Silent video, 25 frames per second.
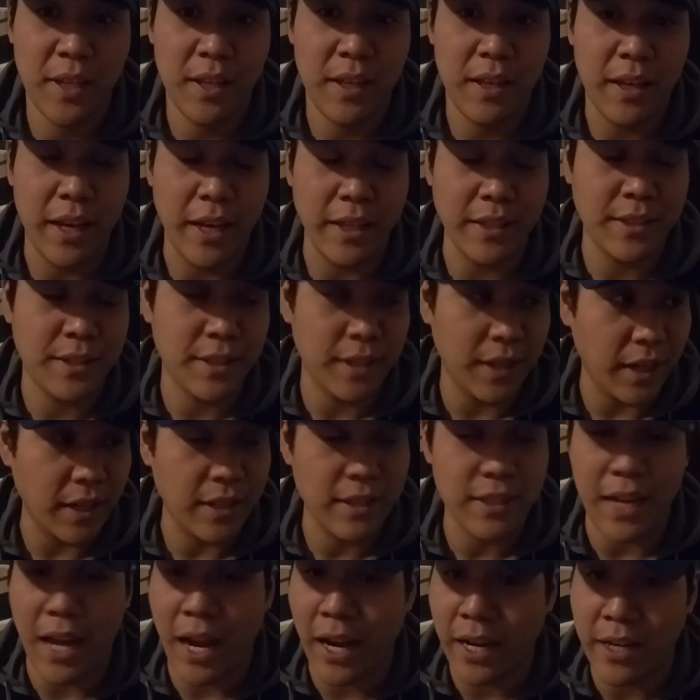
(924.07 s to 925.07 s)
It
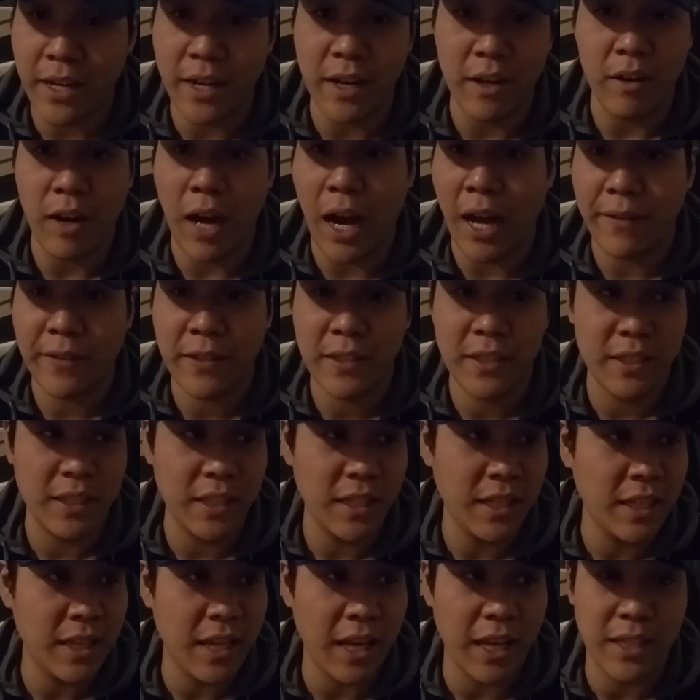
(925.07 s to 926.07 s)
sucks. I know. I
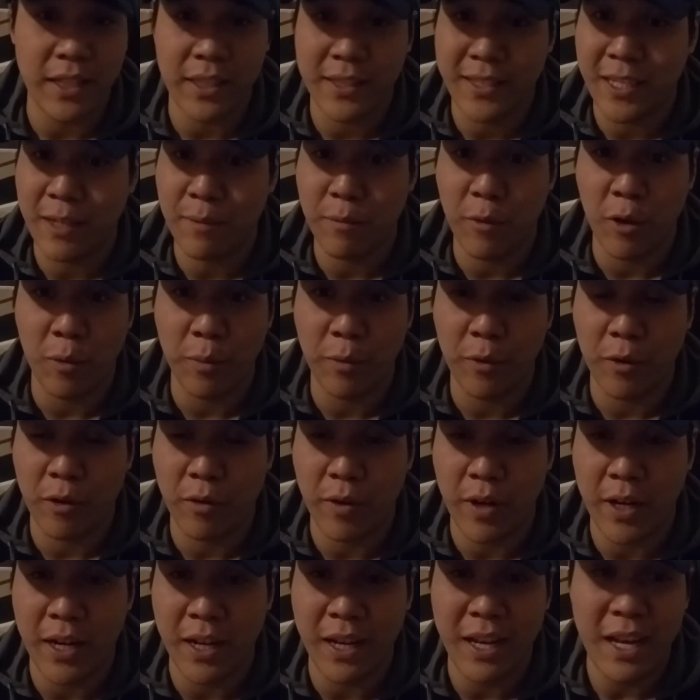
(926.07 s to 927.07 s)
see that T-Mobile
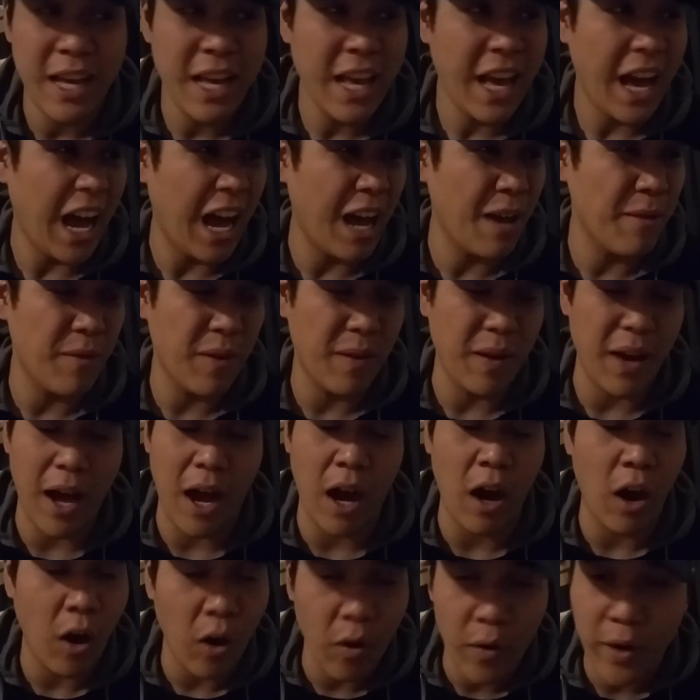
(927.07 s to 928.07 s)
Arena. I'm
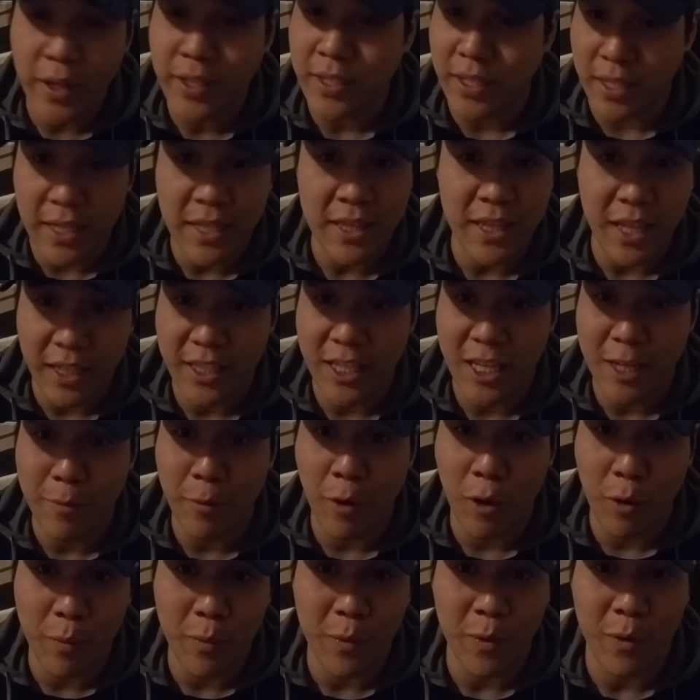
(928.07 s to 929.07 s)
always in that
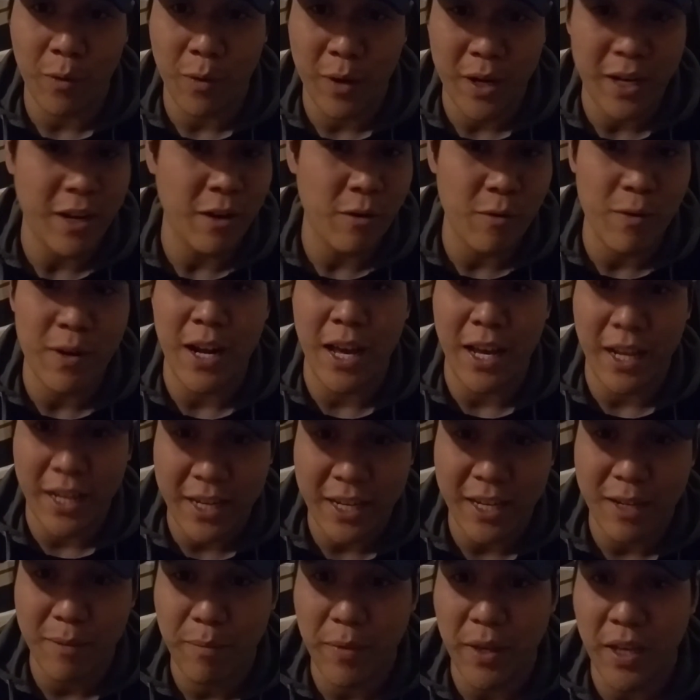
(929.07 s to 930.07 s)
T-Mobile Arena when I
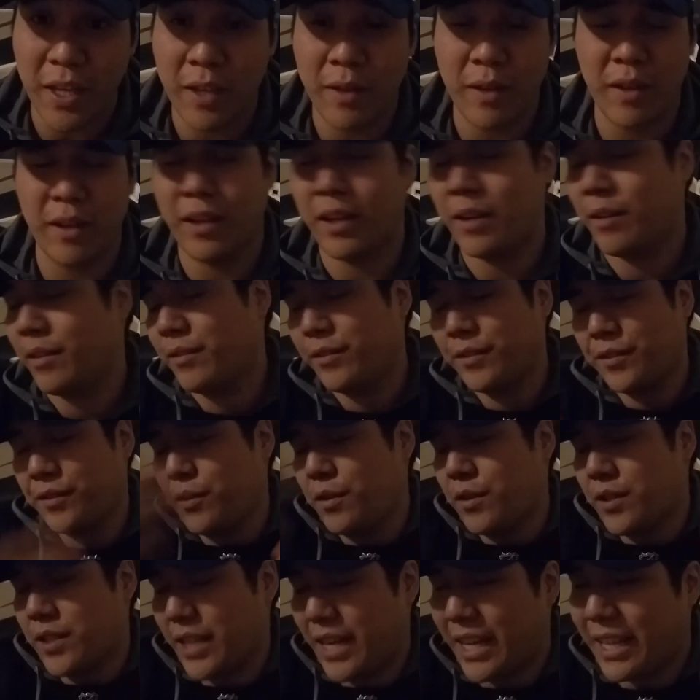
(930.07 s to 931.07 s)
could be. Of
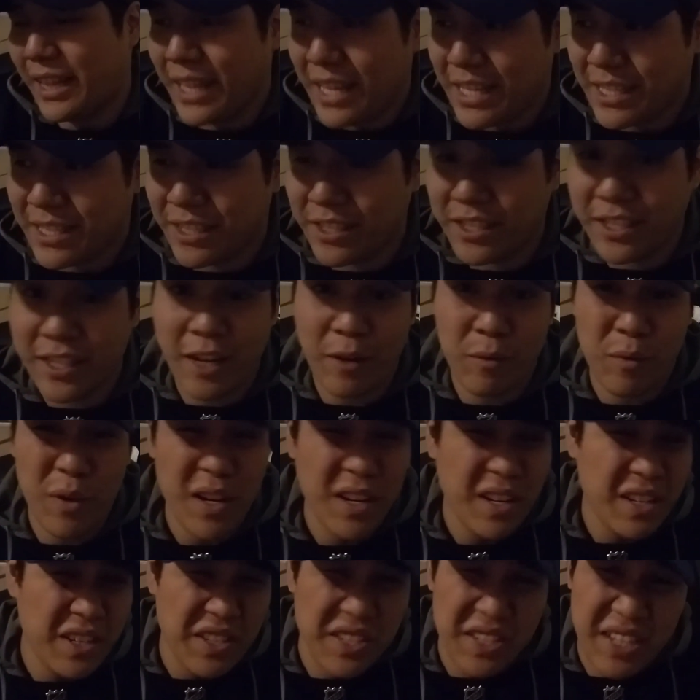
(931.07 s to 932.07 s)
course, I got lazy today. I
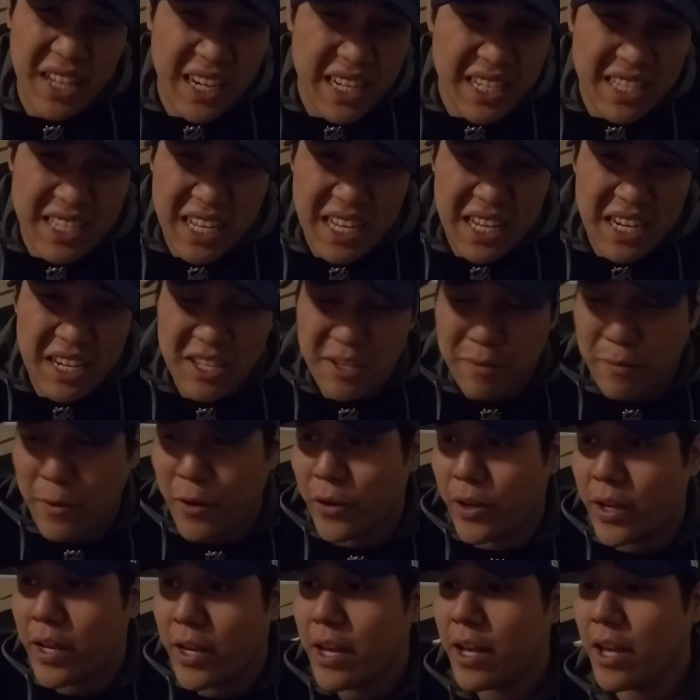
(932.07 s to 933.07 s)
wanted to just kind of stay in and
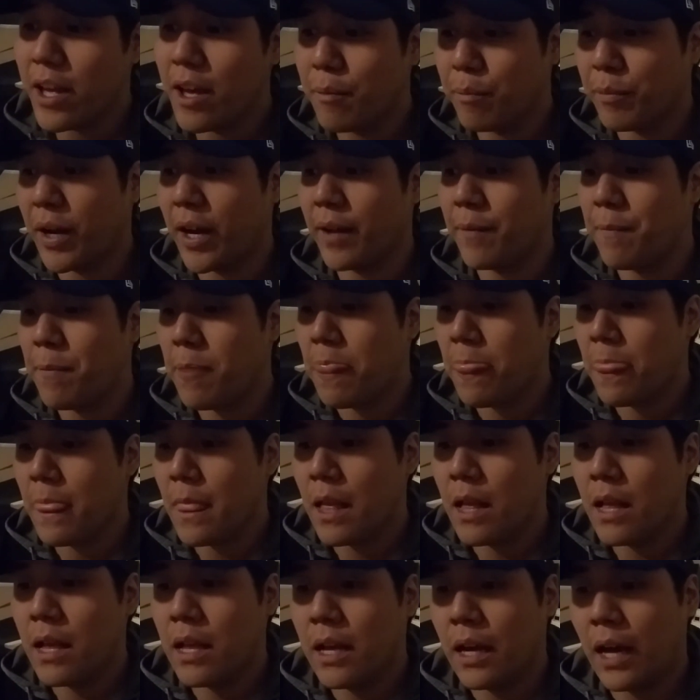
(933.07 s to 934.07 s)
smoke. But
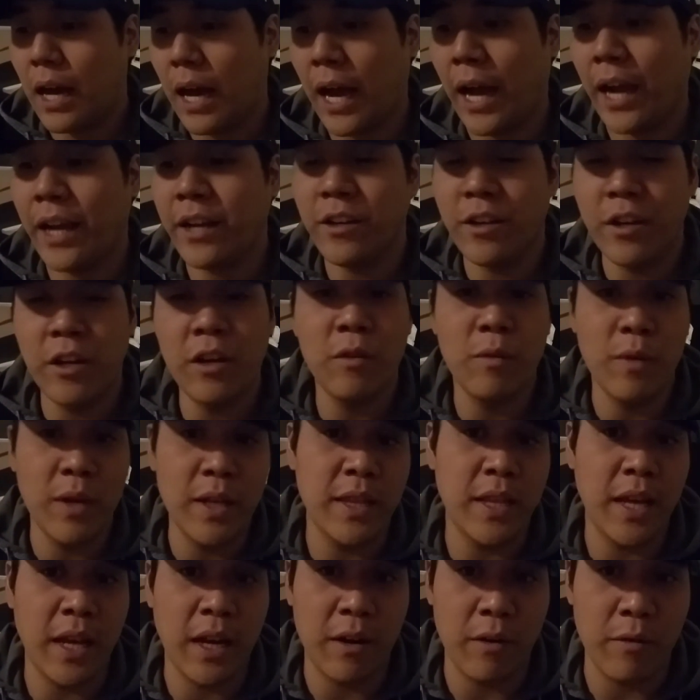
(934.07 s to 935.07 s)
I know when
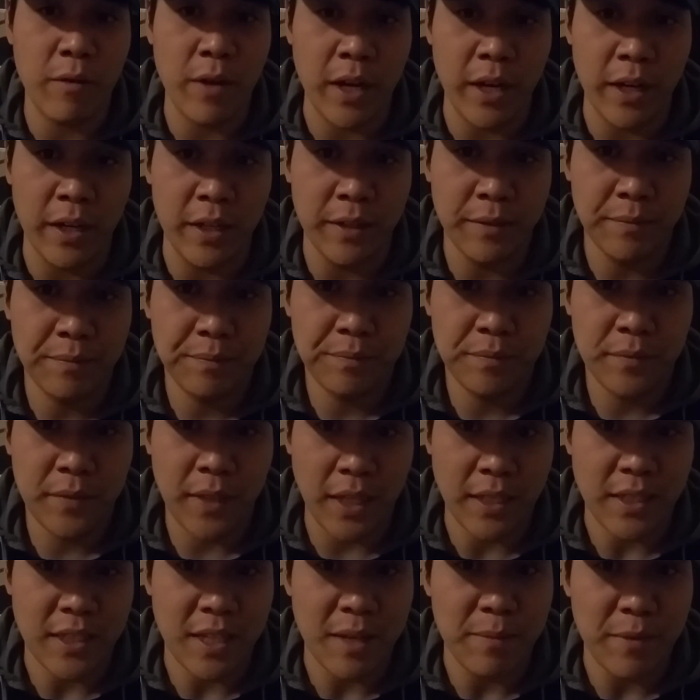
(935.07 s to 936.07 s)
that arena
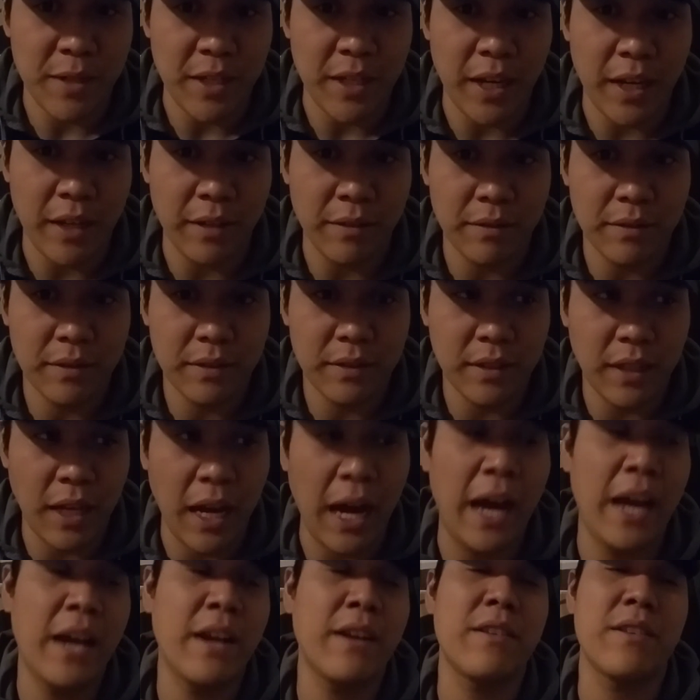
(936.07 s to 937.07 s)
gets emptied out.
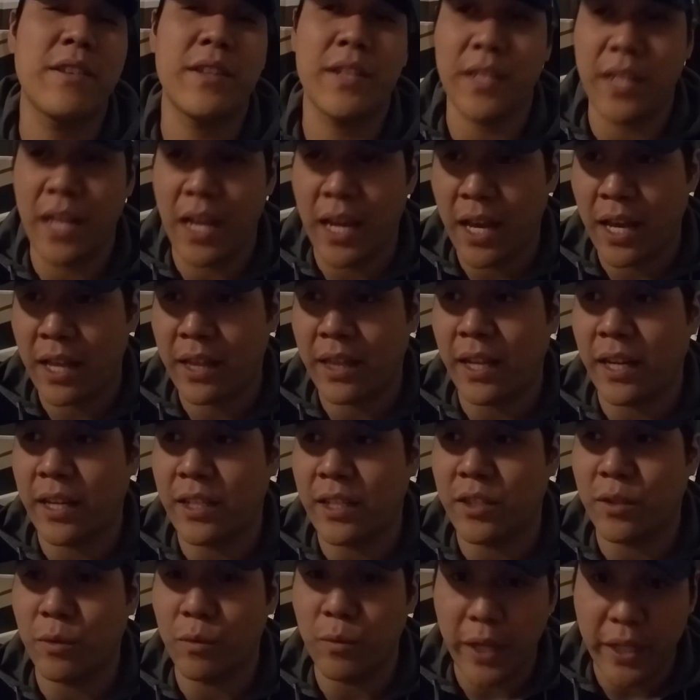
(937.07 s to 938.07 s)
I understand that
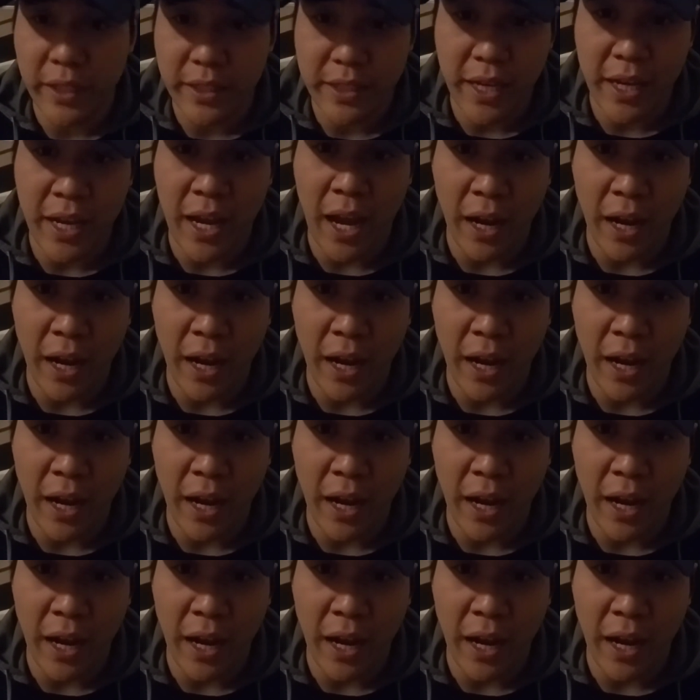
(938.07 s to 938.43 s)
it's a weekday.